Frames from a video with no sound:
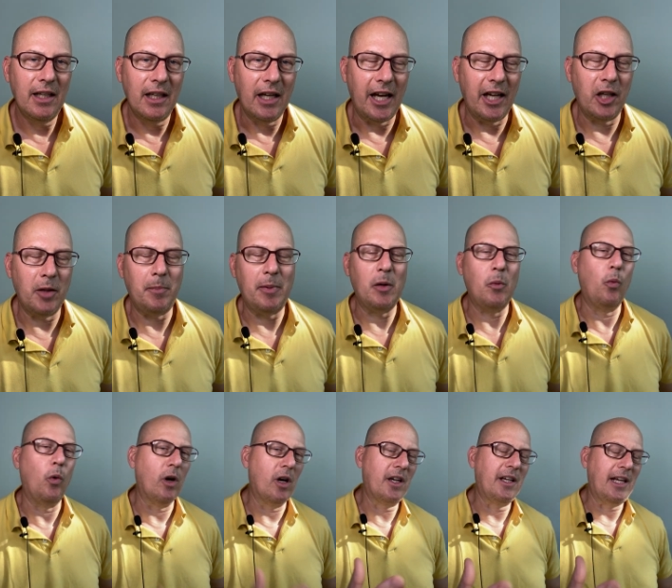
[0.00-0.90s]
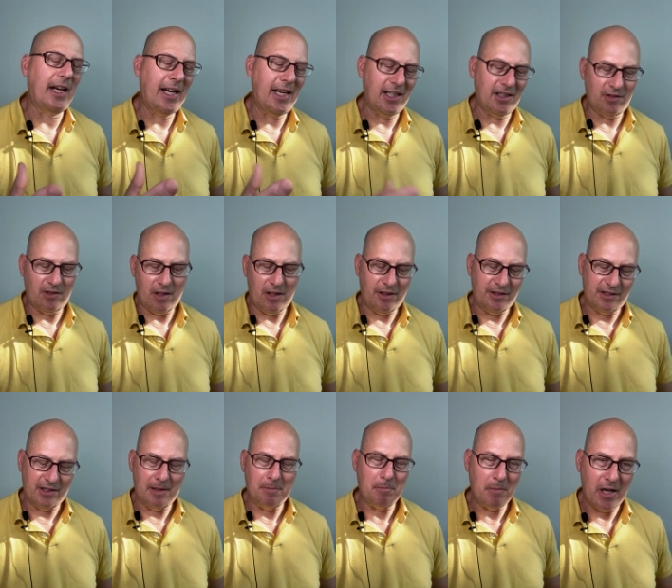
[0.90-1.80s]
I could be working as long as
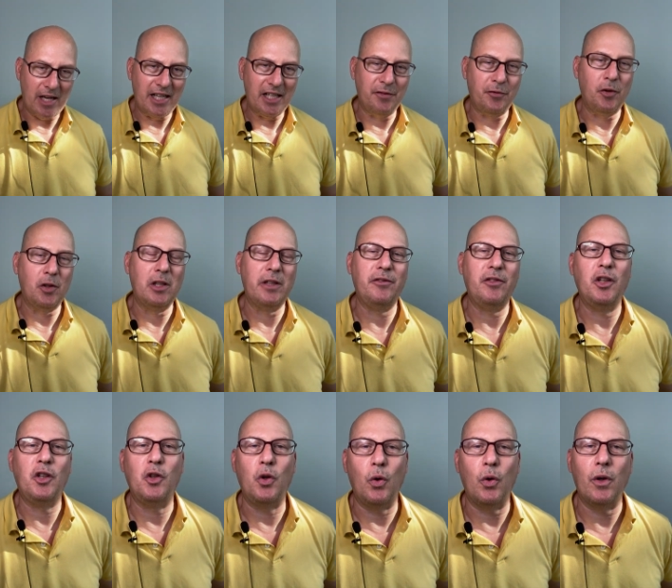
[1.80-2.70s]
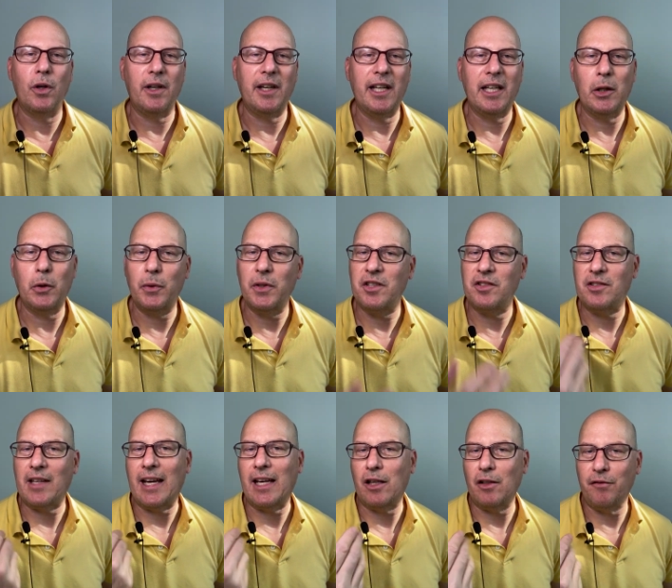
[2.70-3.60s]
I'm mindful of the cord, and it would
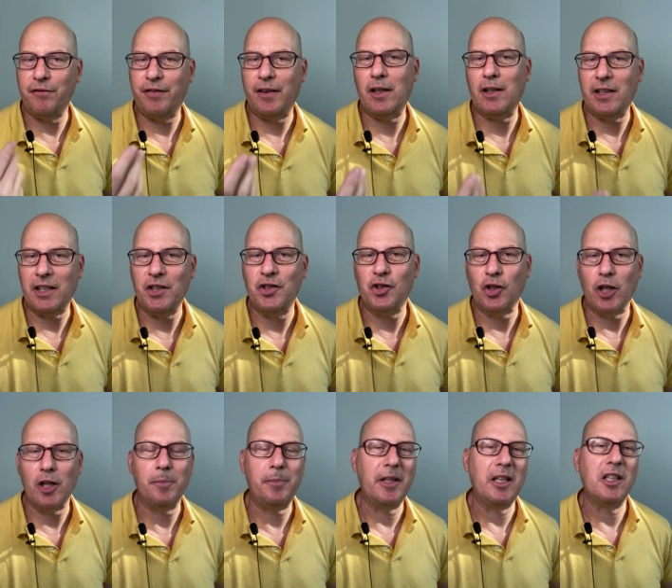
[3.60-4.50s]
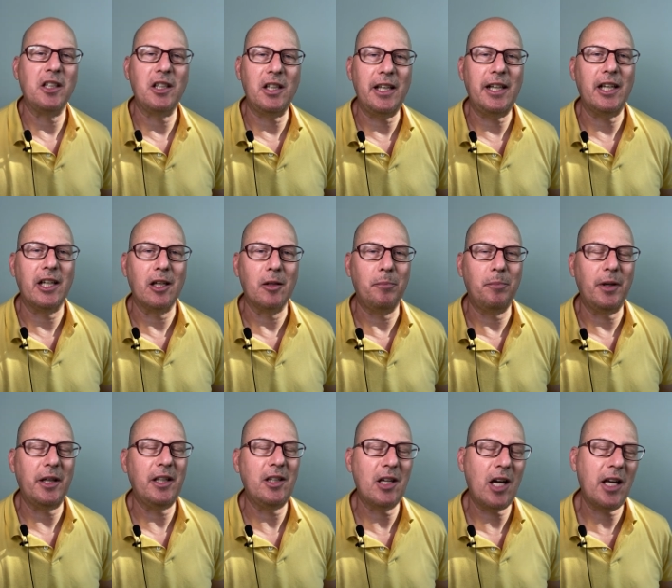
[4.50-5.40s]
sound fairly sharp and clear,
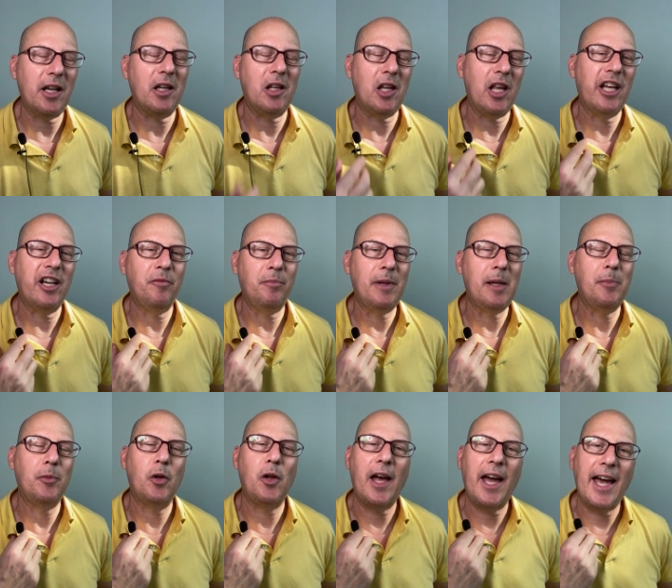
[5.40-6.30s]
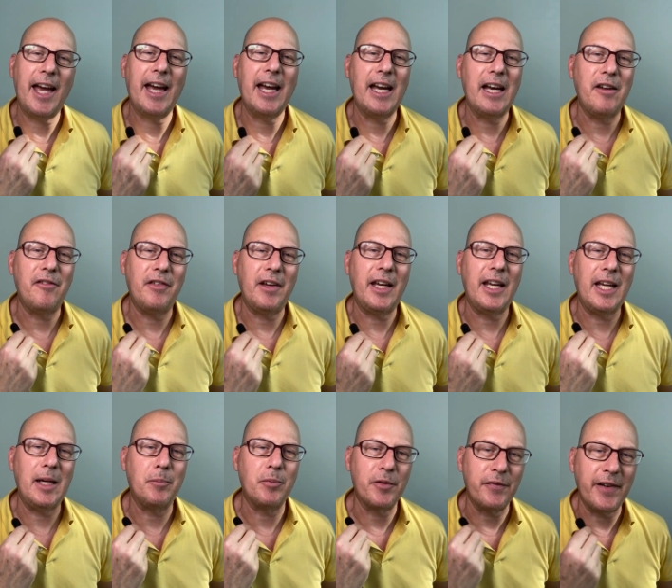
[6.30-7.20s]
but not a lot of people have a
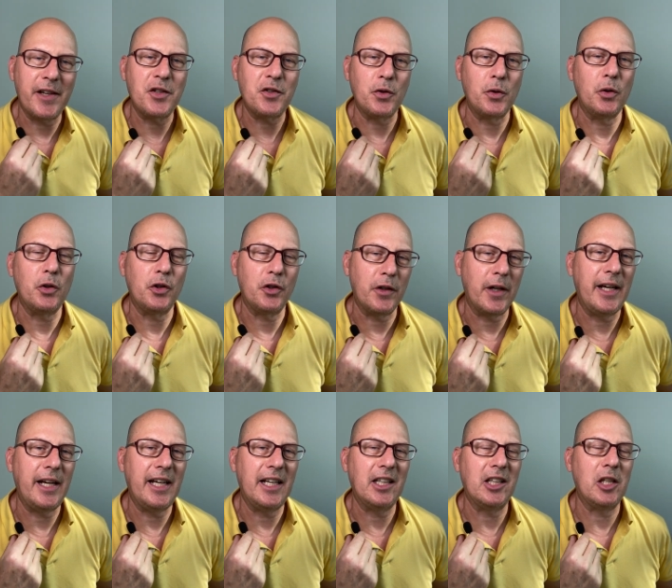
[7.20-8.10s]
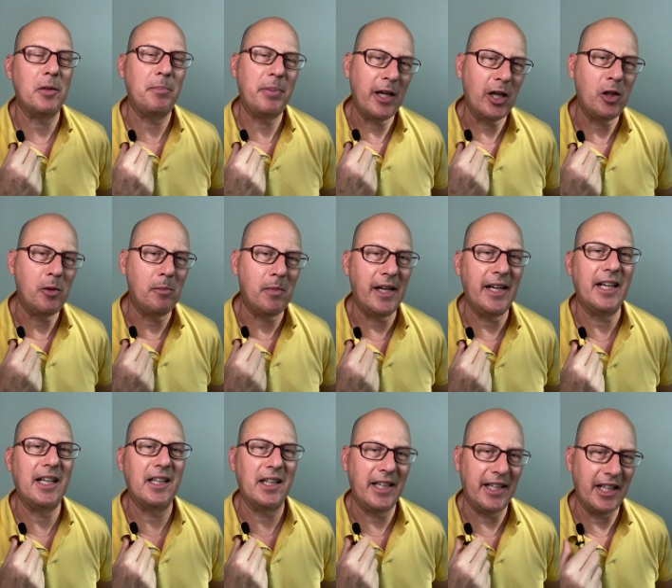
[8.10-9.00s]
professional grade lapel
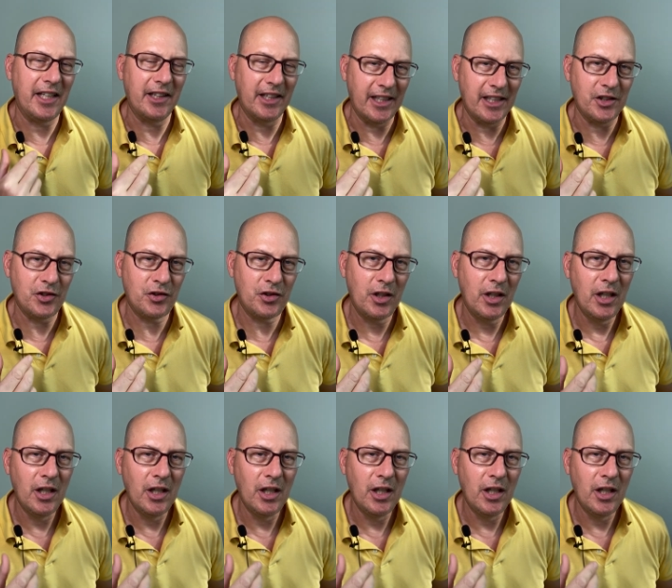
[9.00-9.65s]
mic like this.